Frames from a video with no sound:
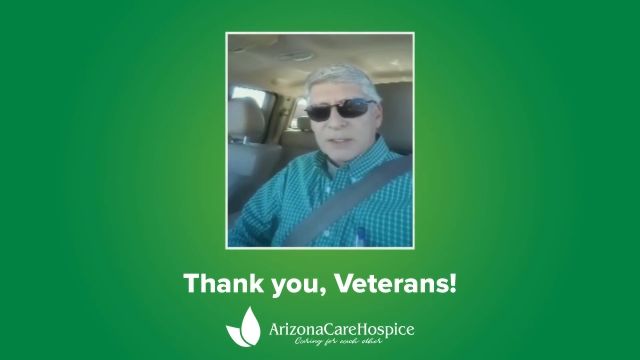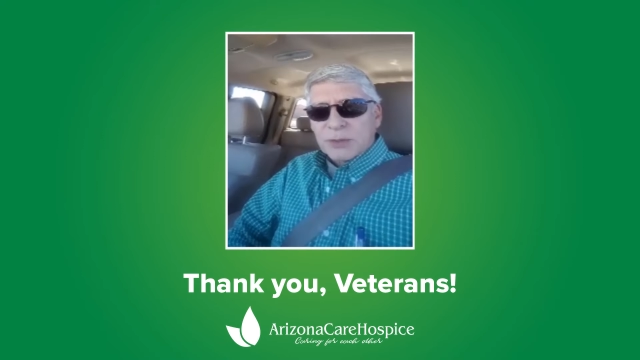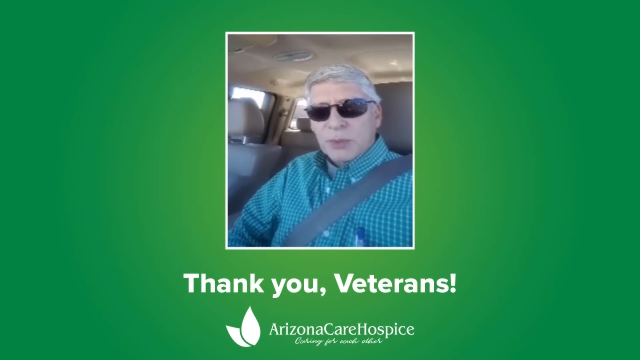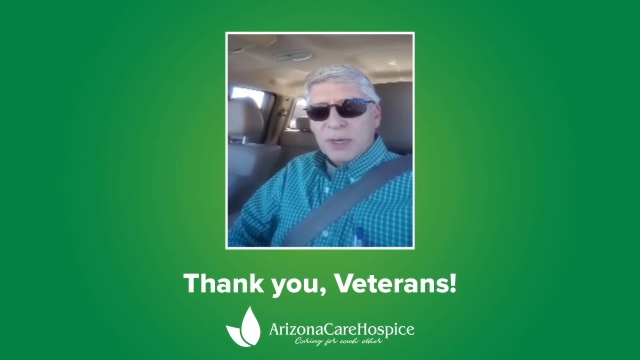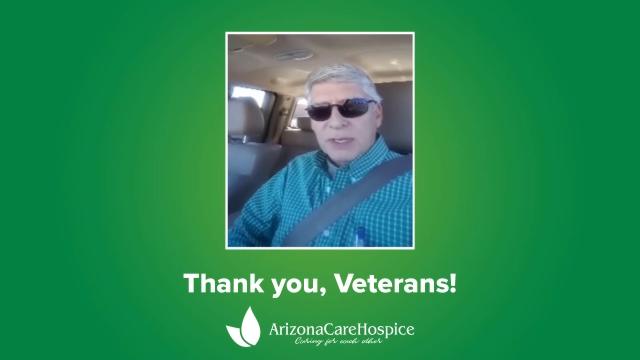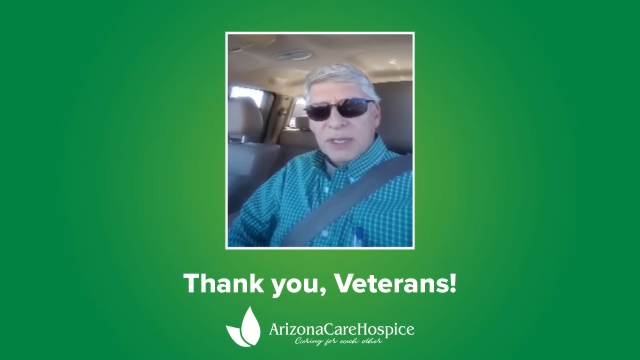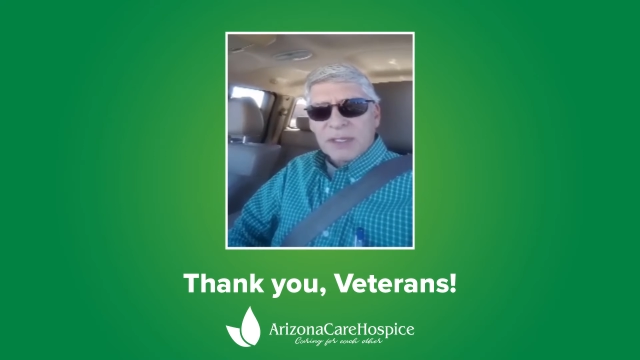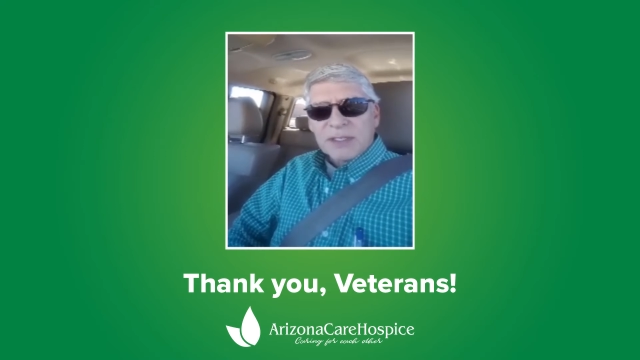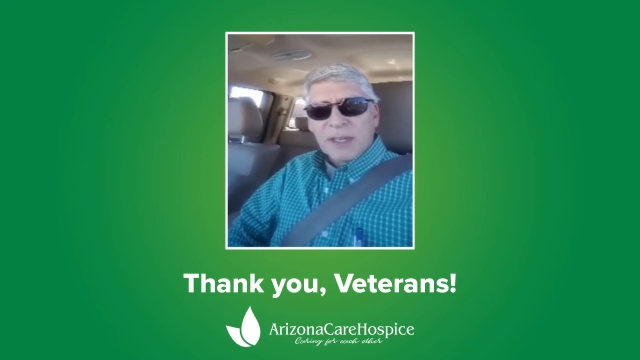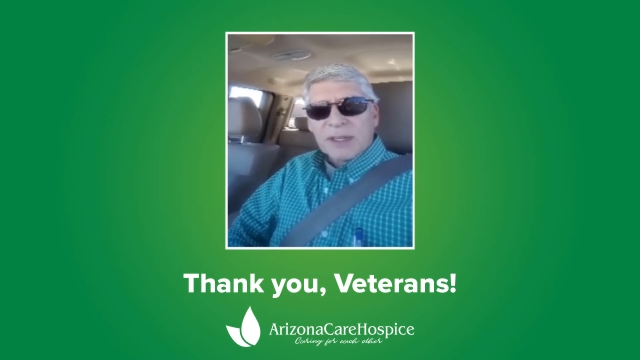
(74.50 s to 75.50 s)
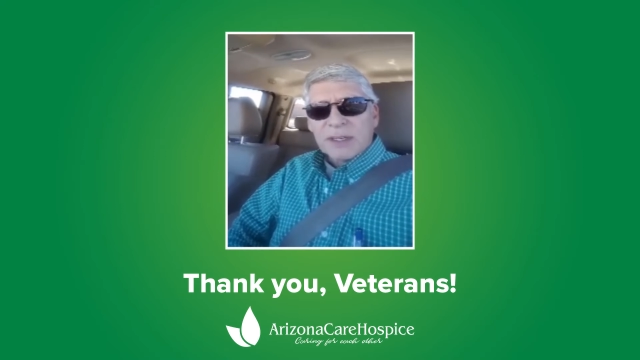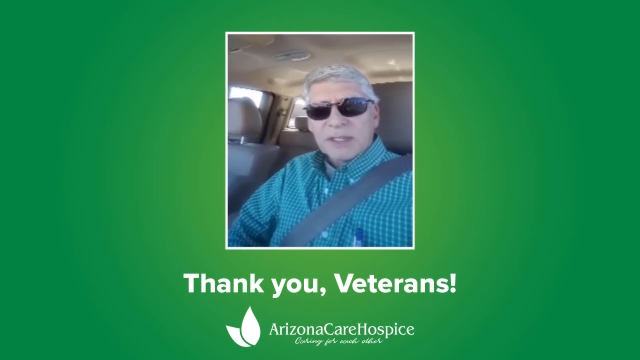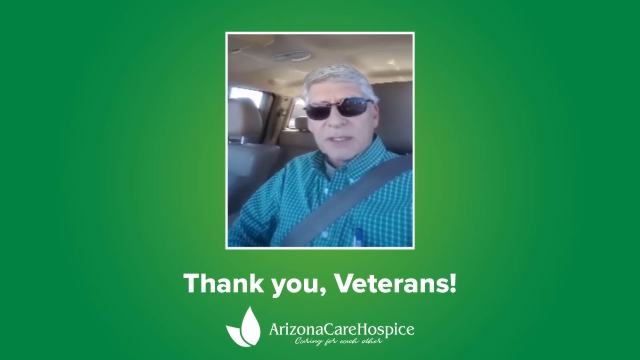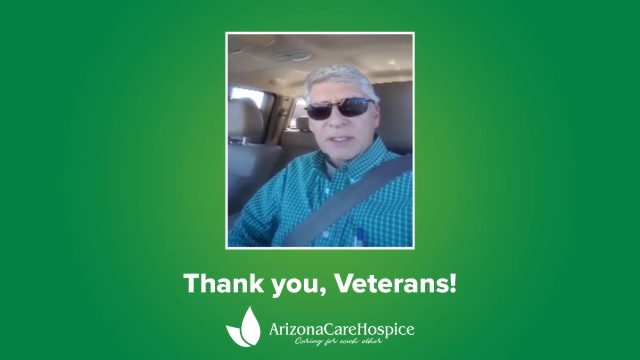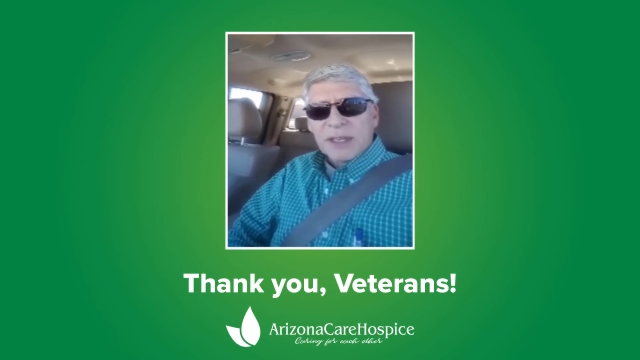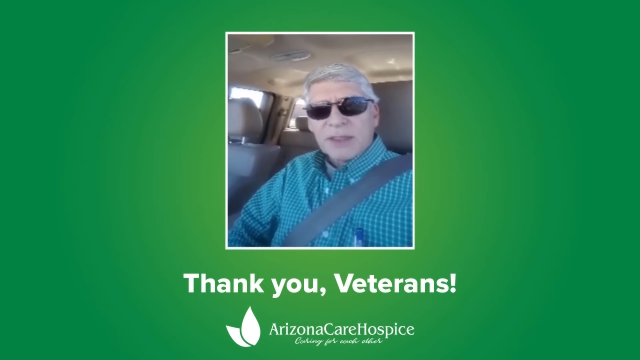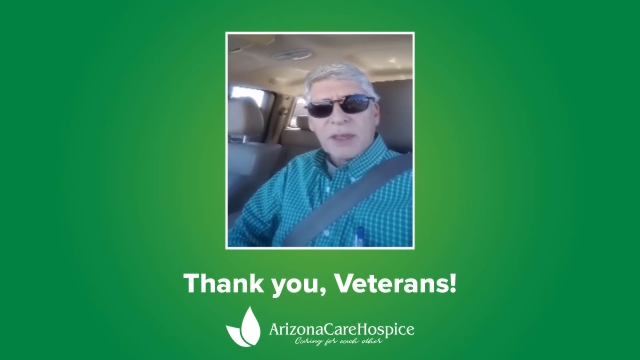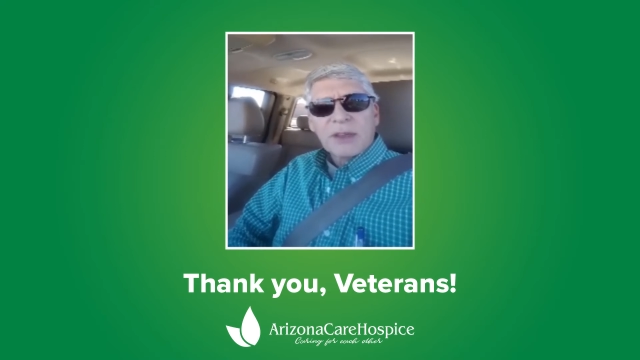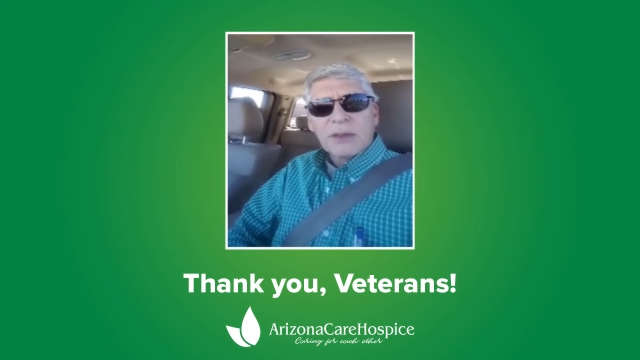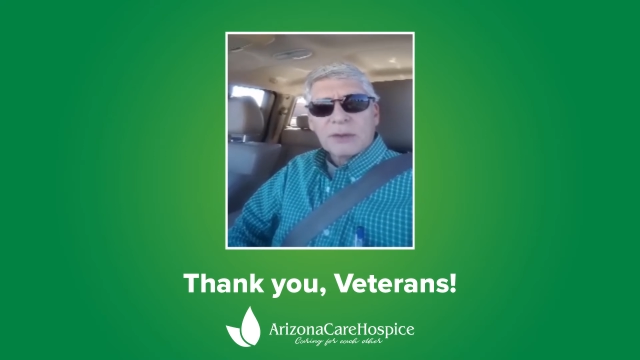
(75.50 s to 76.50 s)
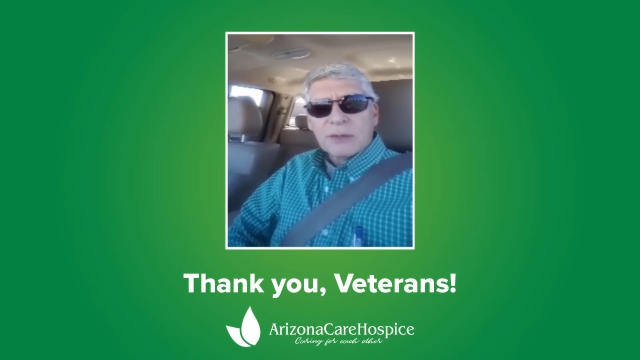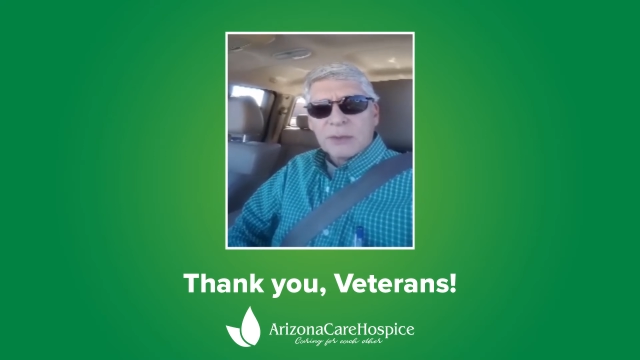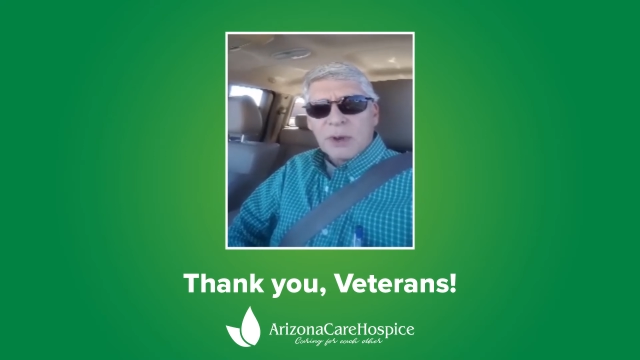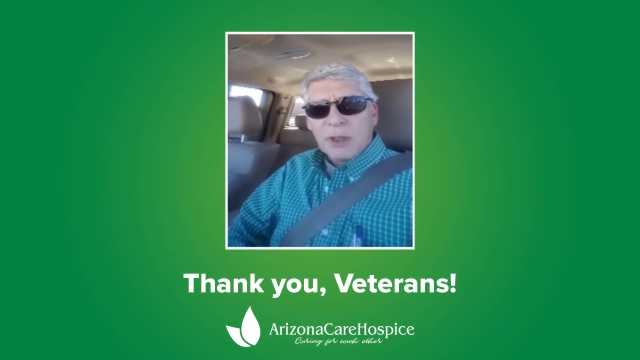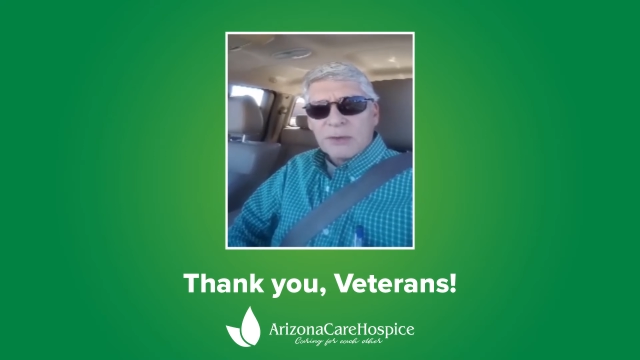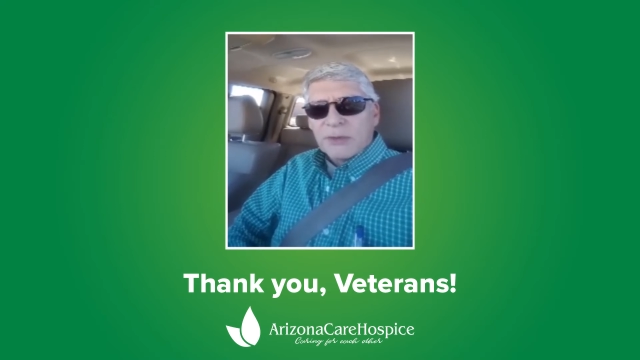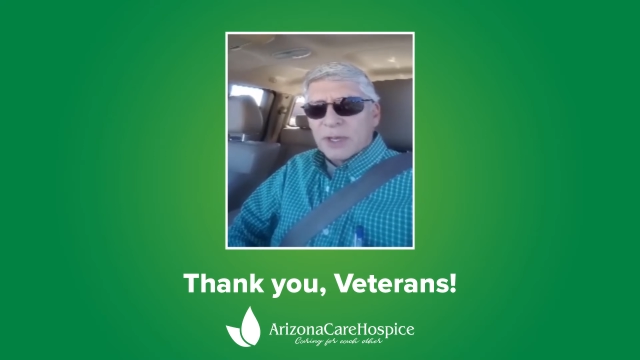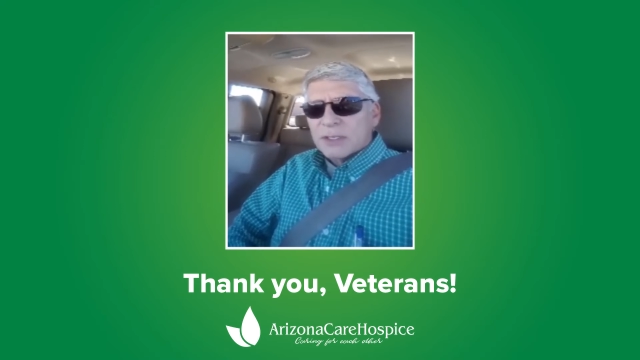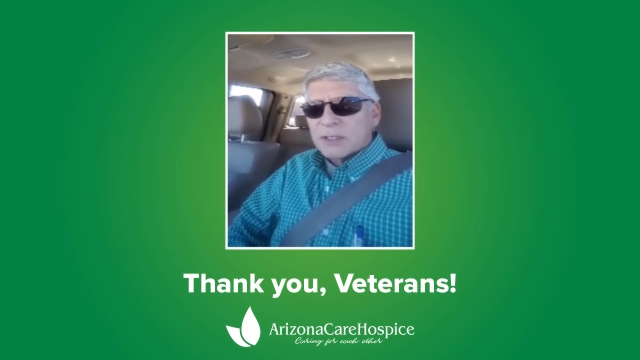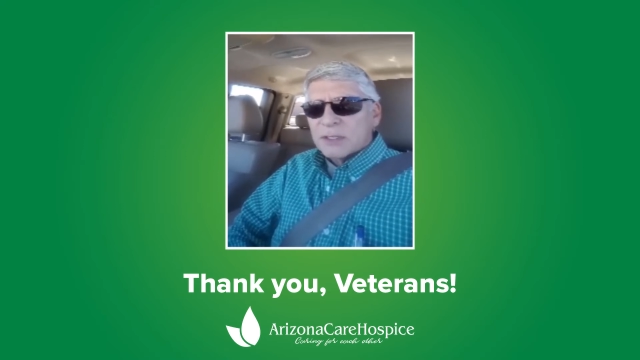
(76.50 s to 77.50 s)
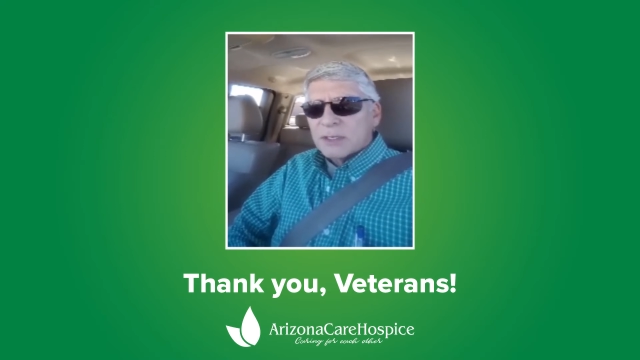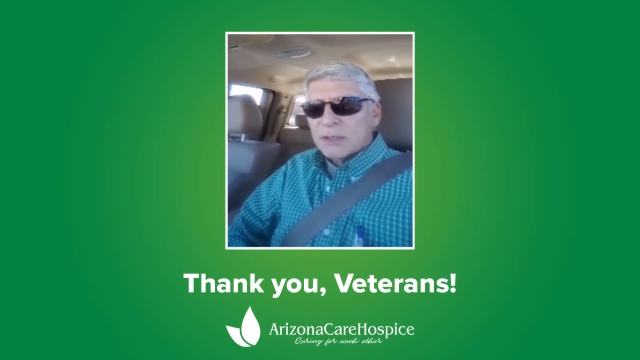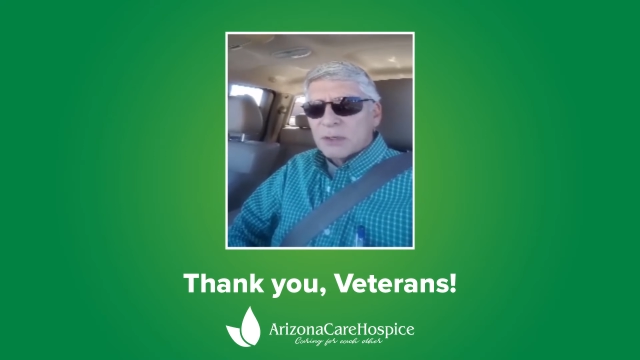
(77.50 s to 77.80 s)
just want to take a second to say thank you to all the vets